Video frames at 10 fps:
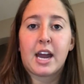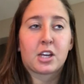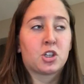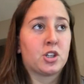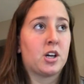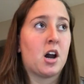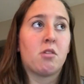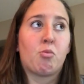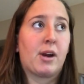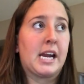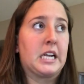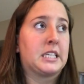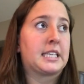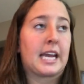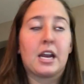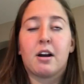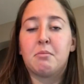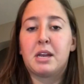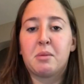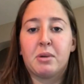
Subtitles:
extra weight and skin on me,